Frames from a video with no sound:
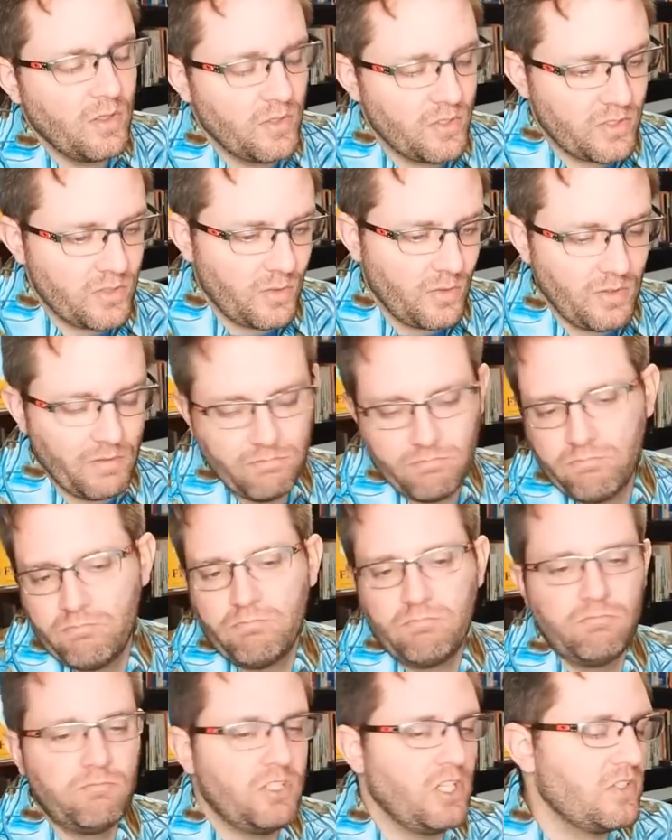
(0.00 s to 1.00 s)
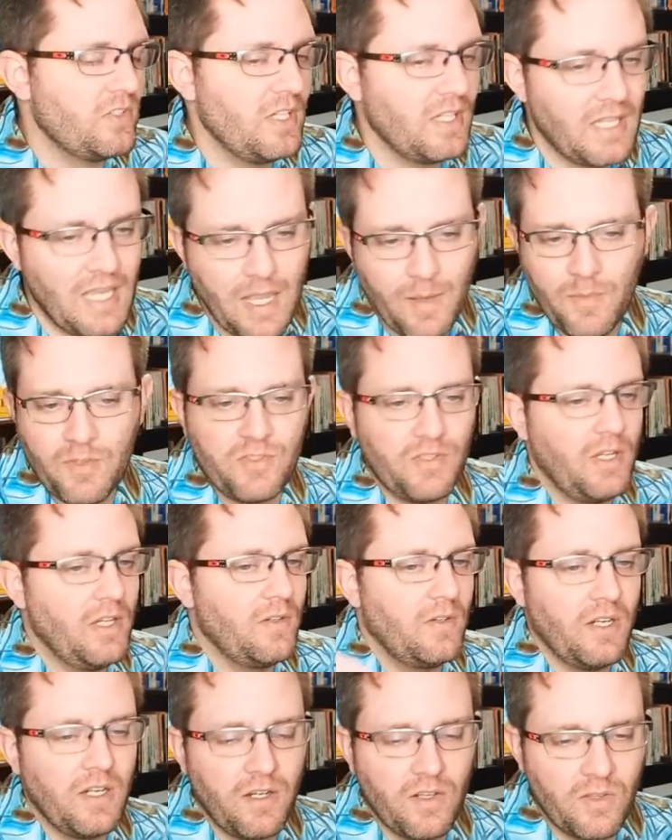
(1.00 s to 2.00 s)
to the store, just like
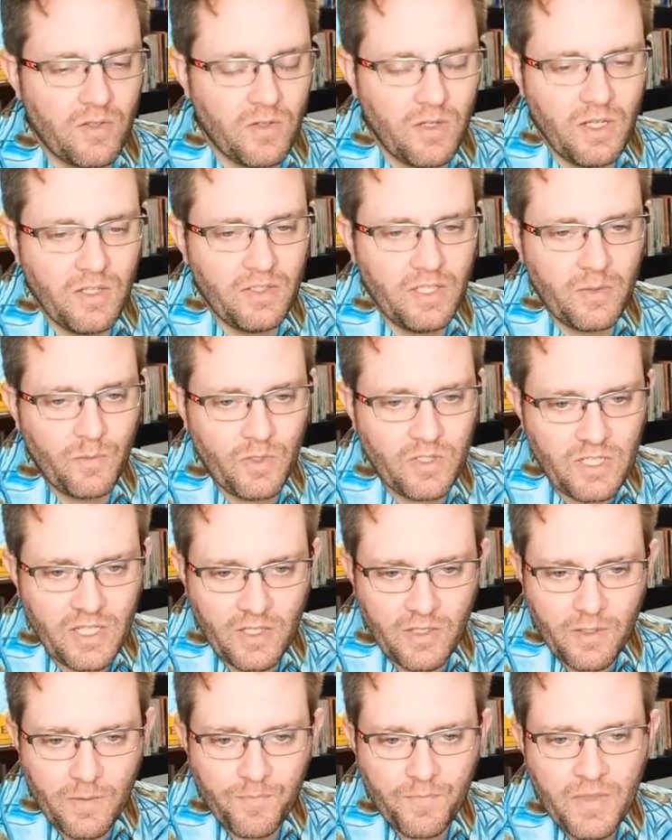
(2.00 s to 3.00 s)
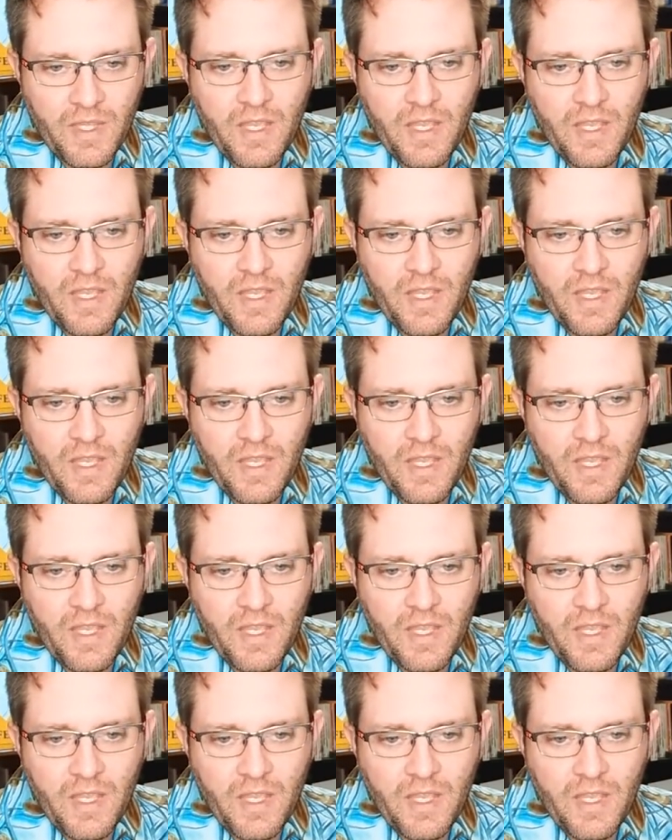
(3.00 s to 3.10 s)
Amazon or any other online retailer.